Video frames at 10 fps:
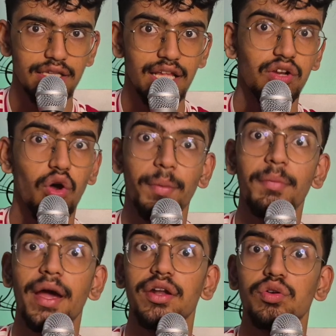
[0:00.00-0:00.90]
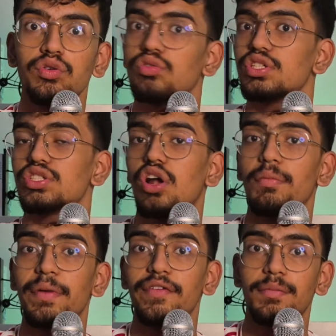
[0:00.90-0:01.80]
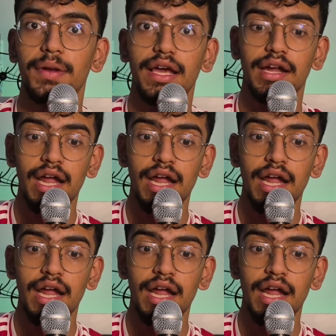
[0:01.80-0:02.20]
that Kobe Mino is not a pivot player?